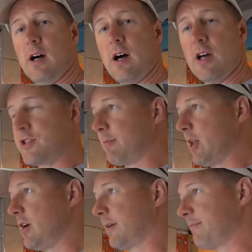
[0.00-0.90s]
all summer
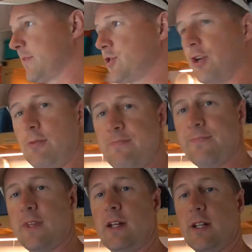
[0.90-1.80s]
long. So
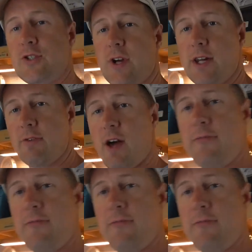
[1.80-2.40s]
let's try it out in the